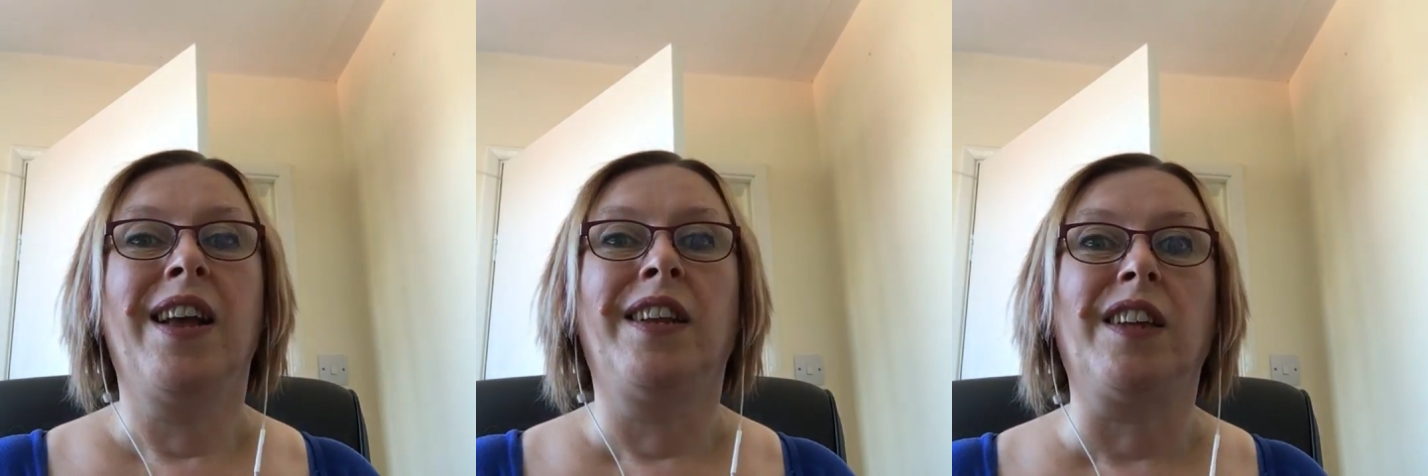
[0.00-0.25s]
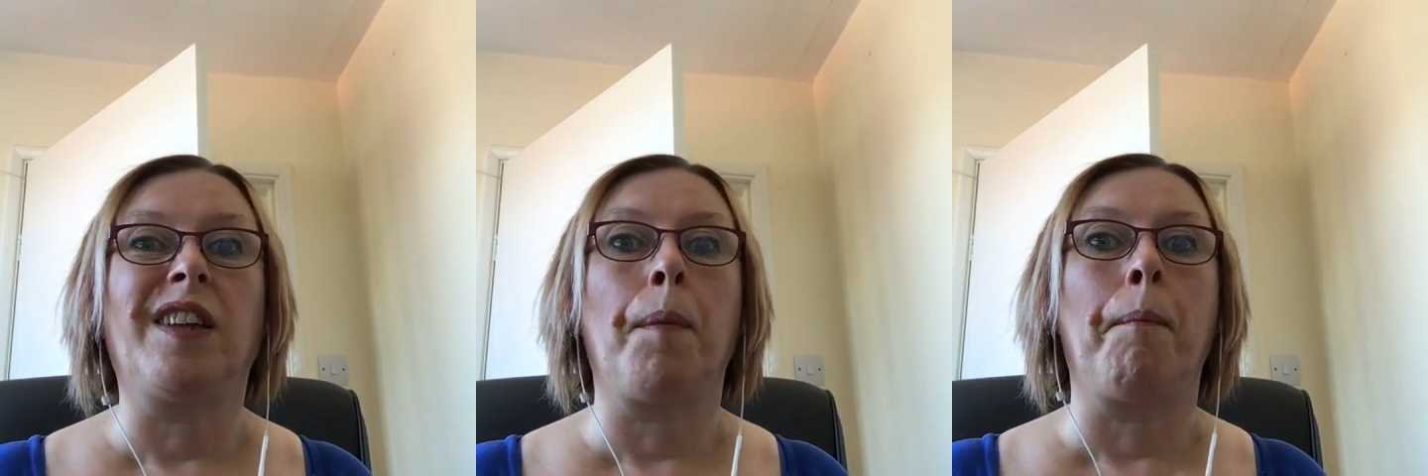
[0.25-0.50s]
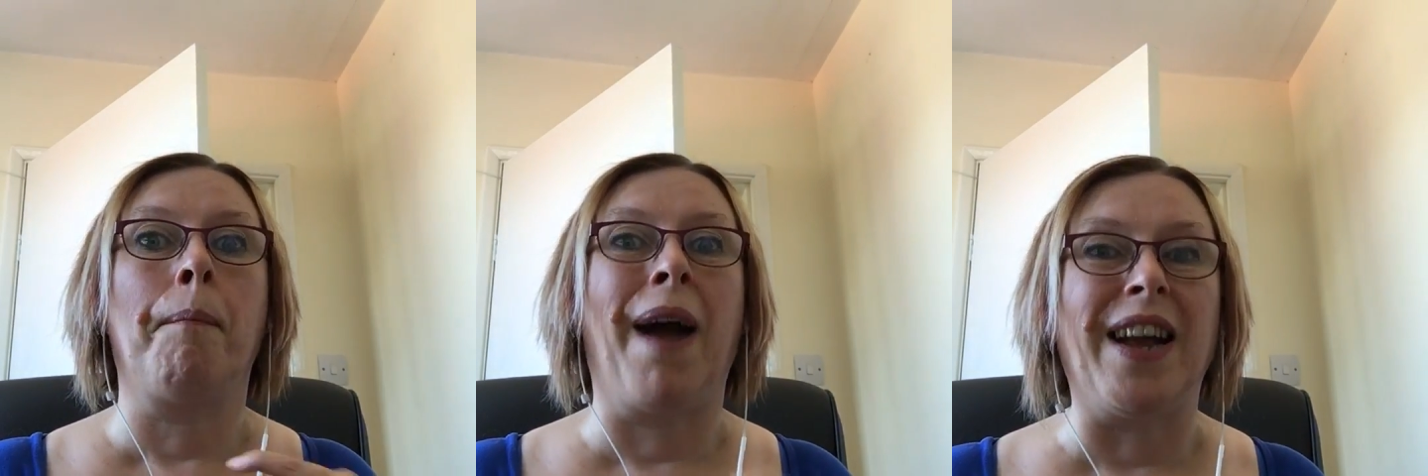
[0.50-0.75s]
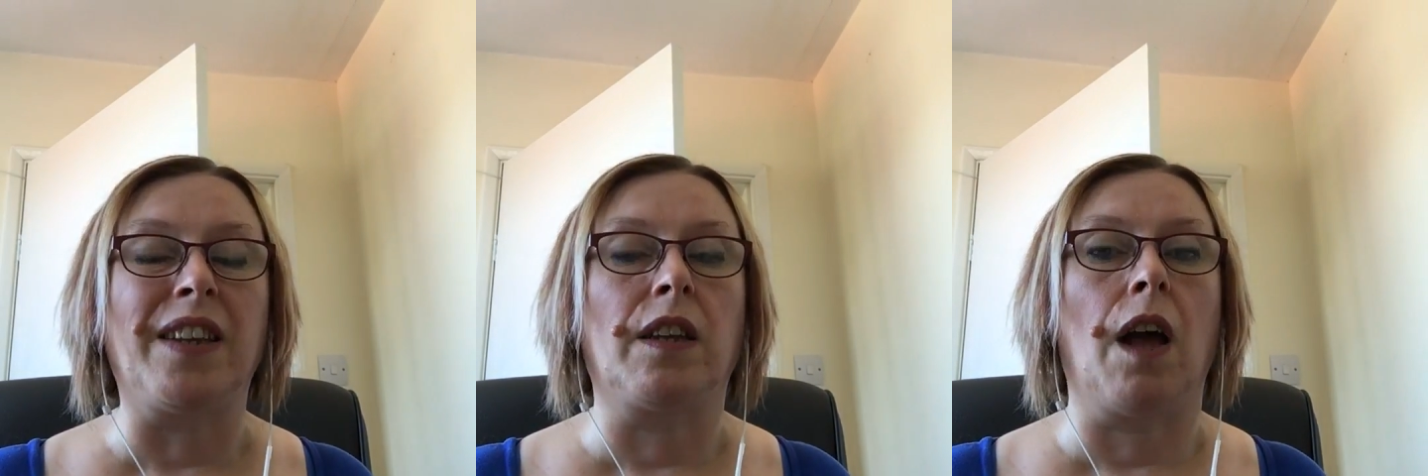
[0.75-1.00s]
It doesn't
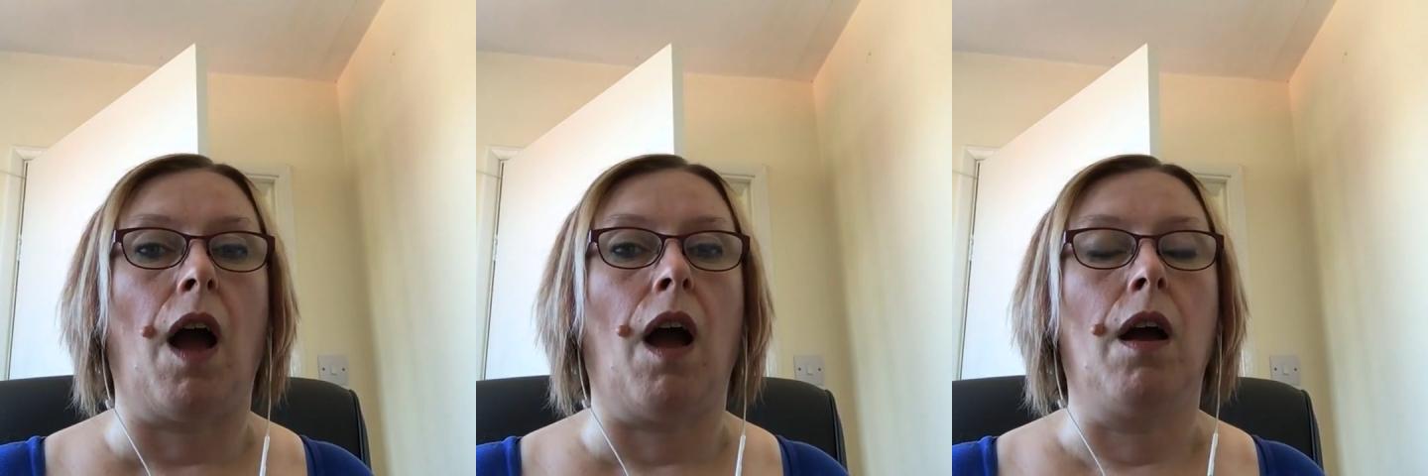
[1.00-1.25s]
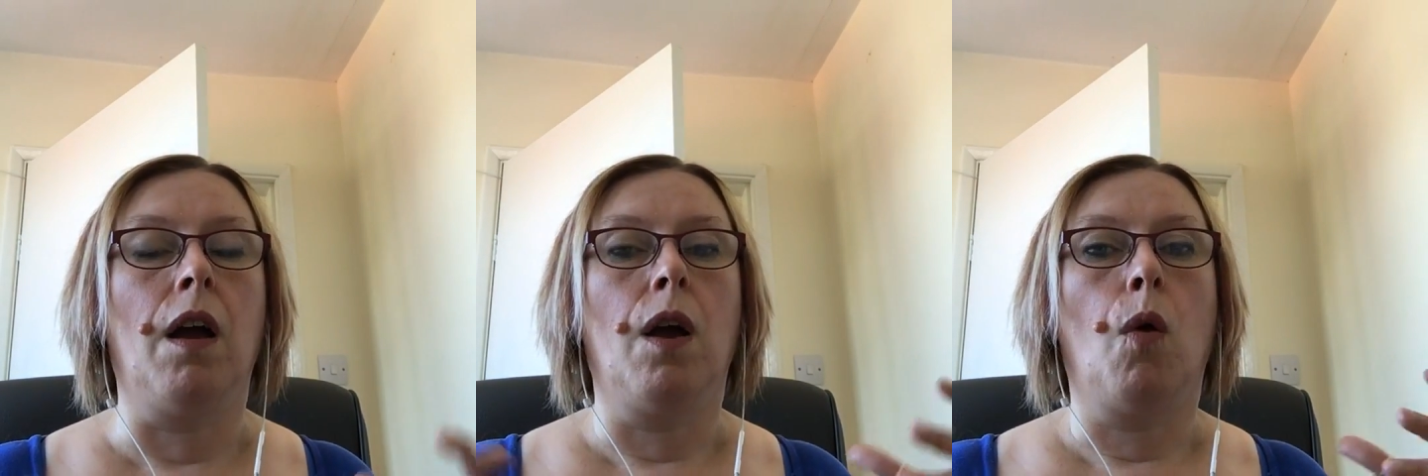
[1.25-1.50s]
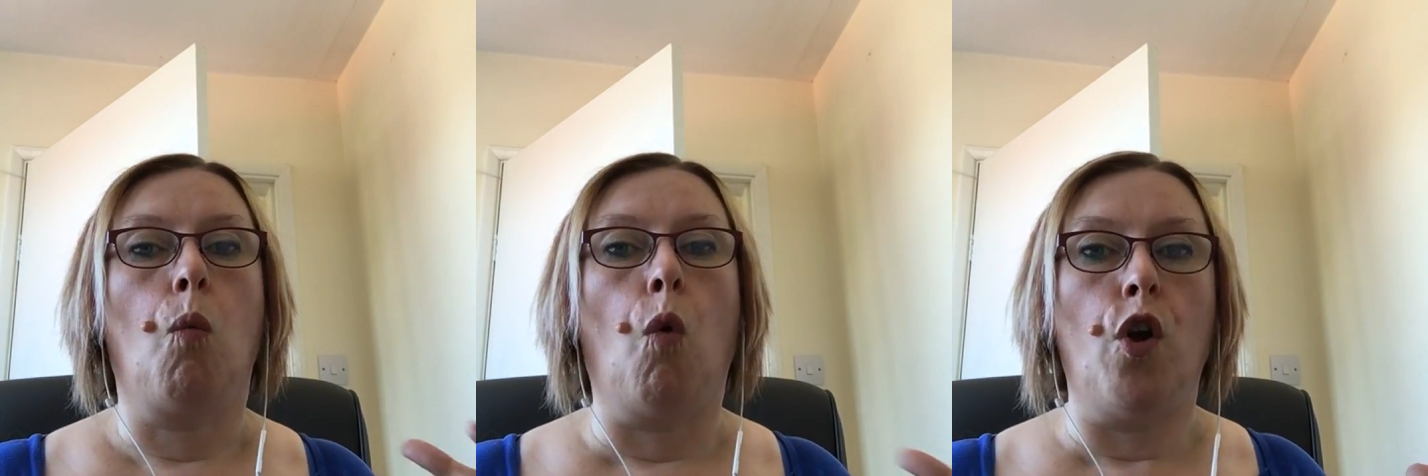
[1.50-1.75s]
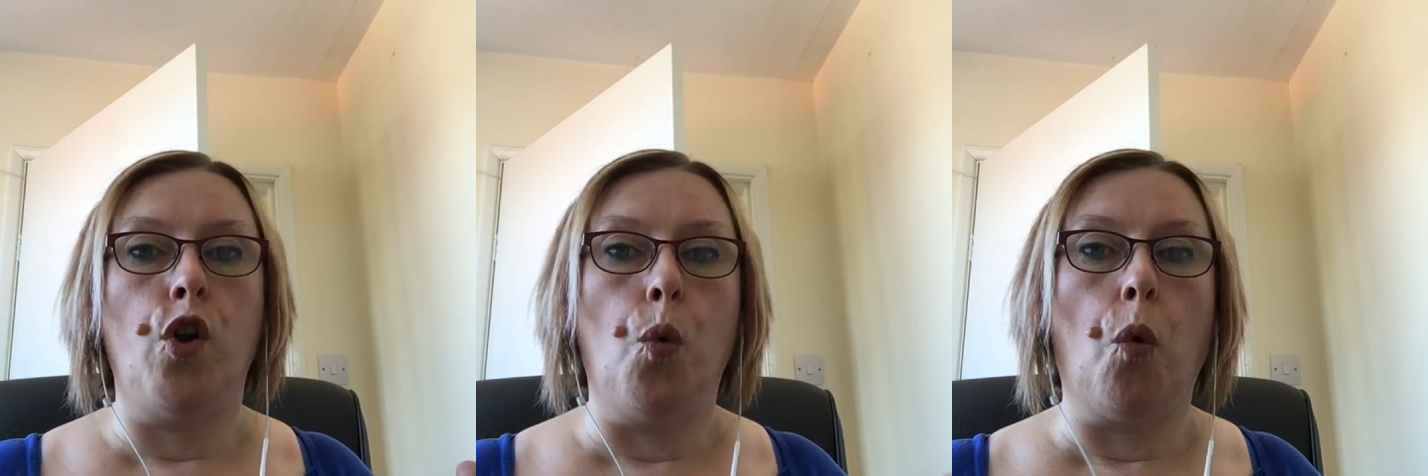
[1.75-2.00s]
matter
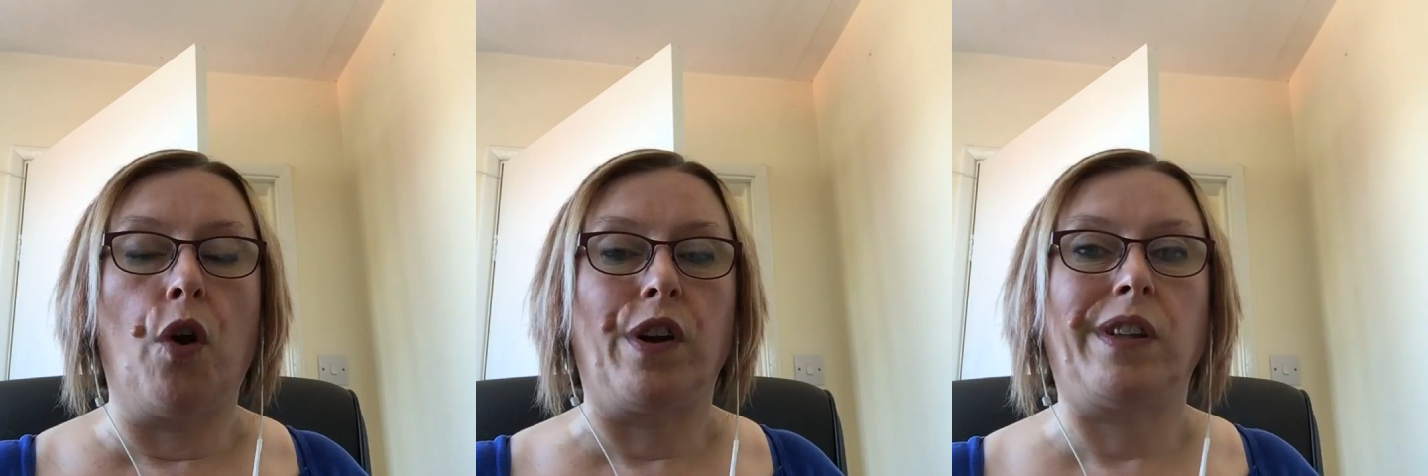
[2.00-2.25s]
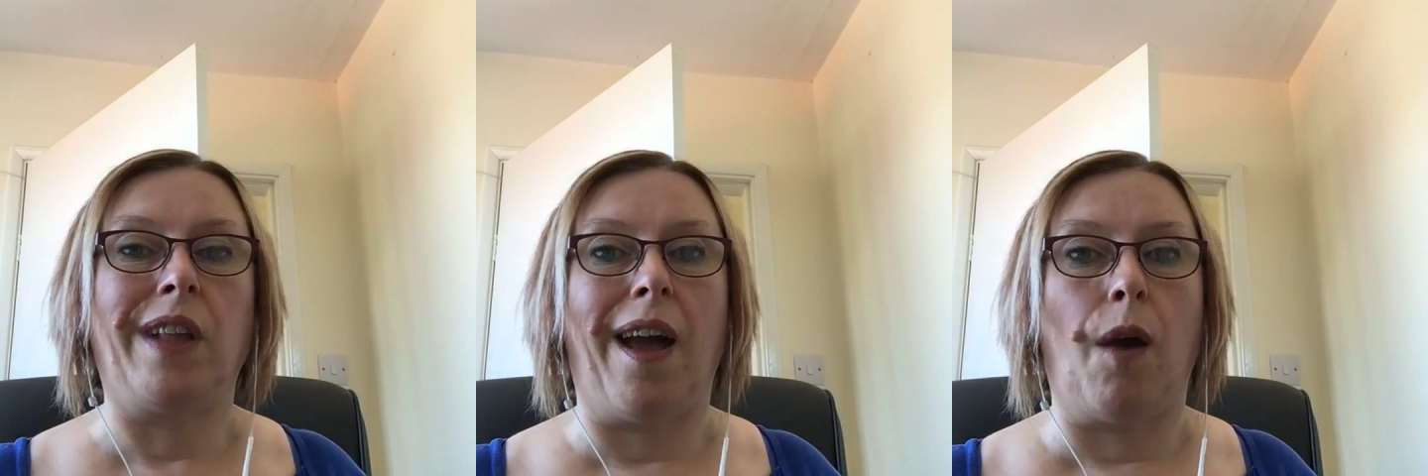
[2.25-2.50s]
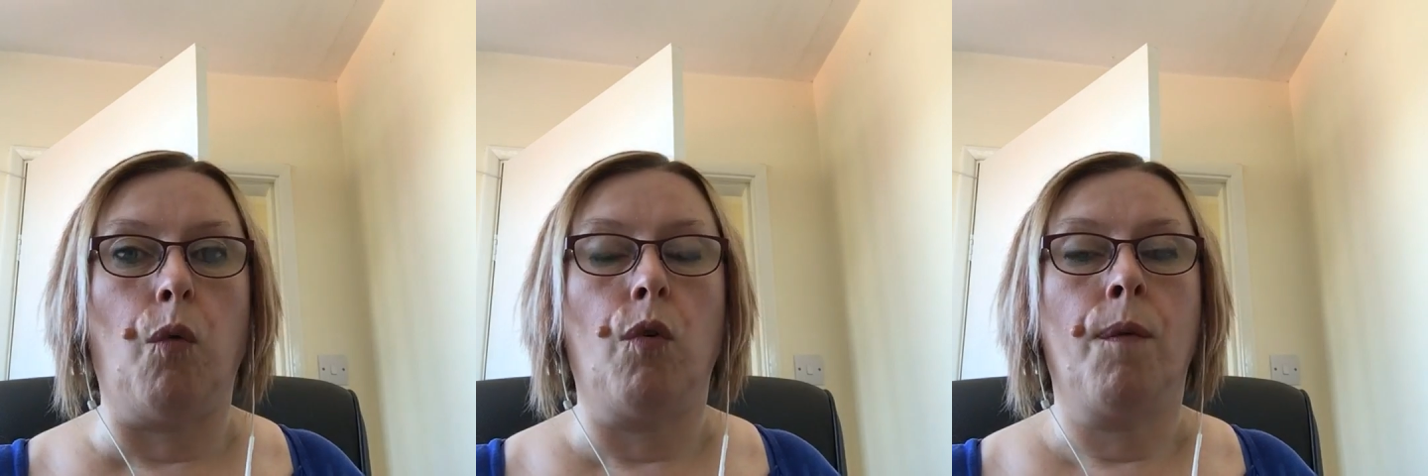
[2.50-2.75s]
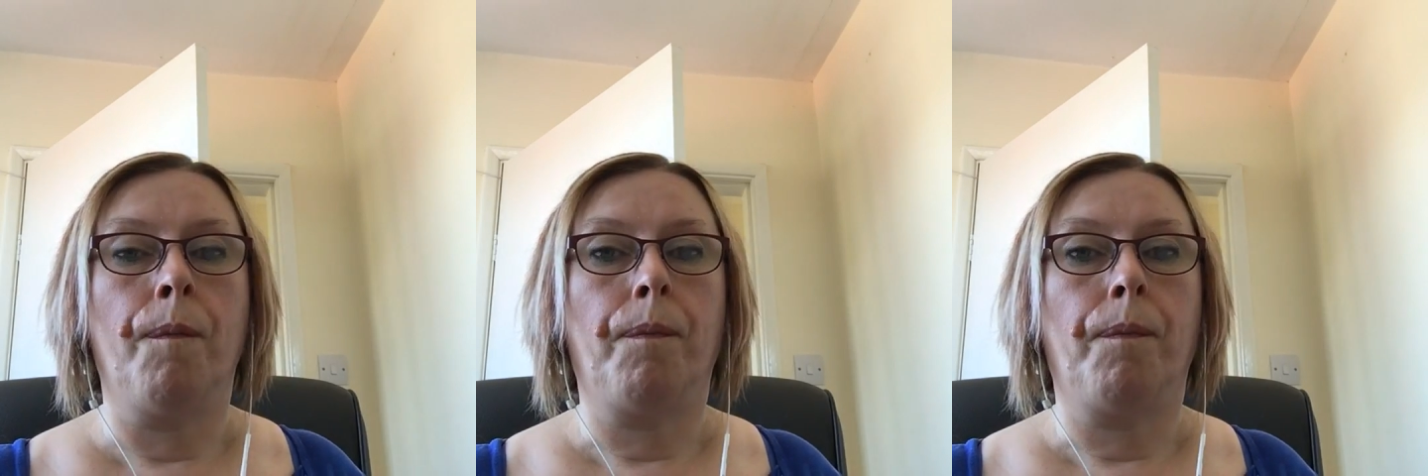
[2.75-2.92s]
what you want to sell,